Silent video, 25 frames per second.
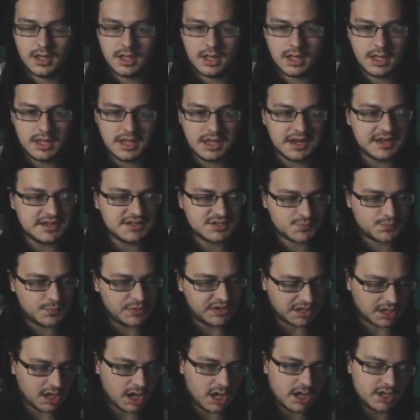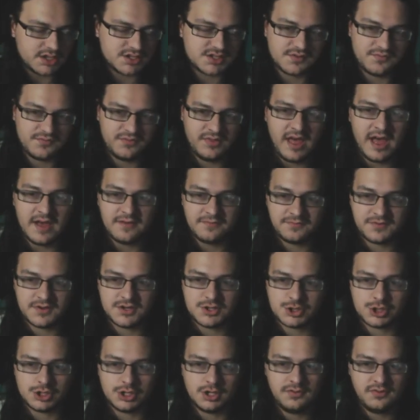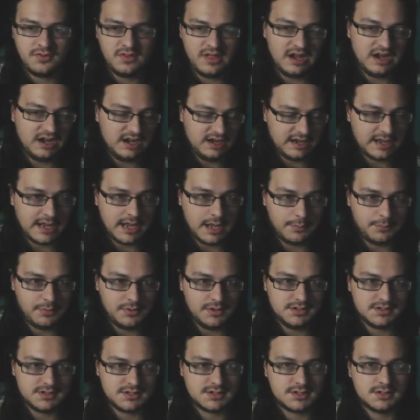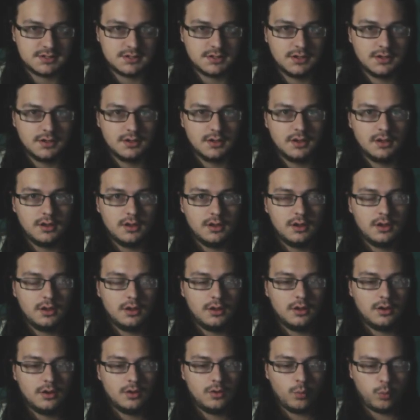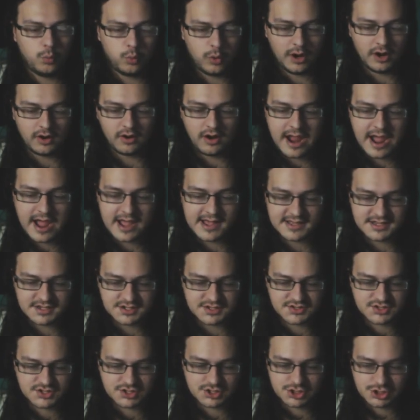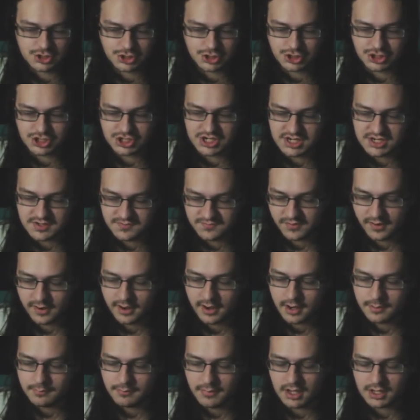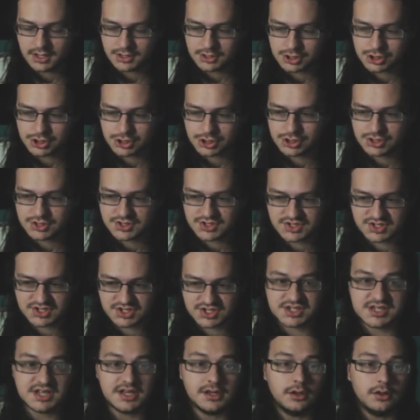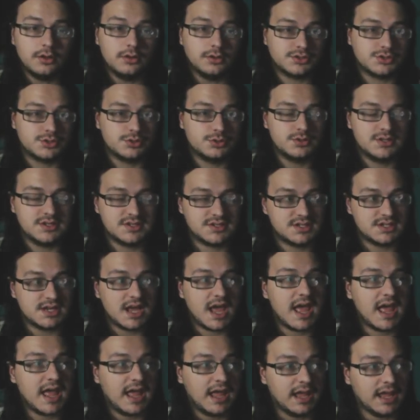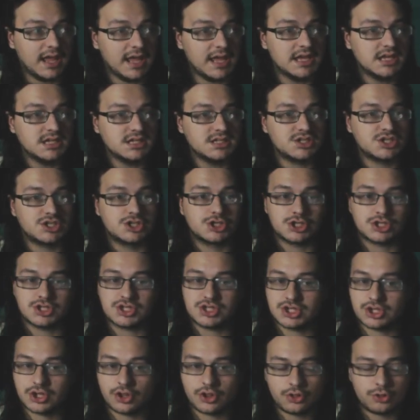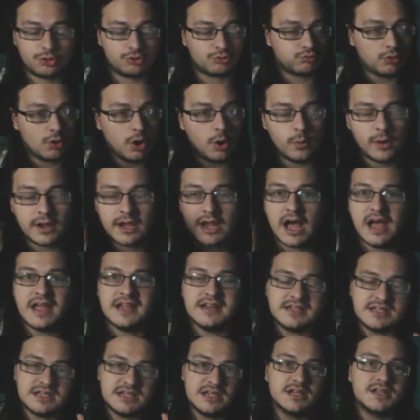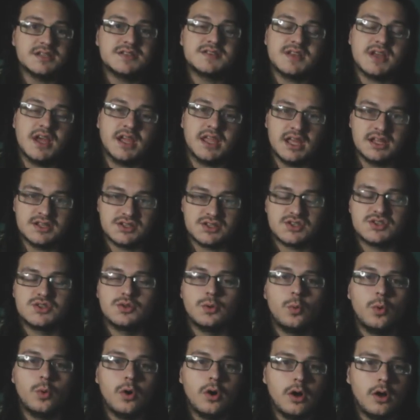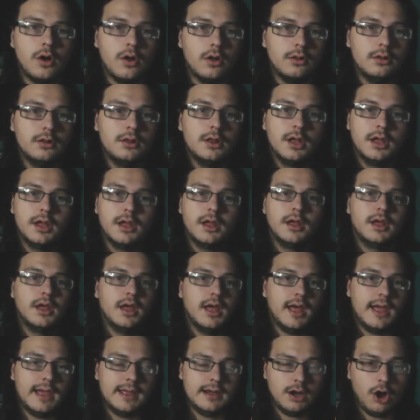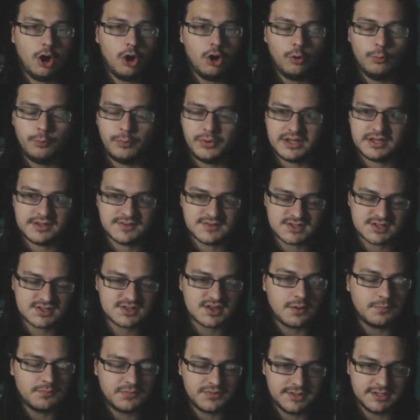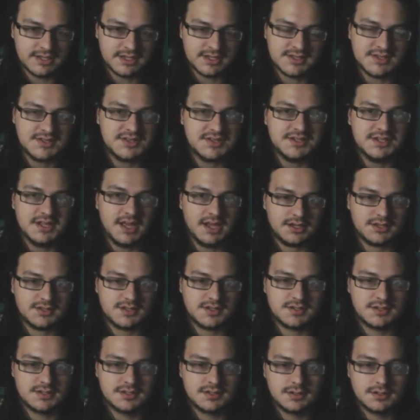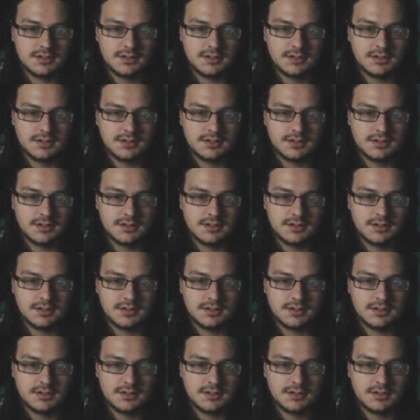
It is because of that vision that it happens. Whereas she very much still, to this day, is just throwing ideas against the wall and hoping something sticks.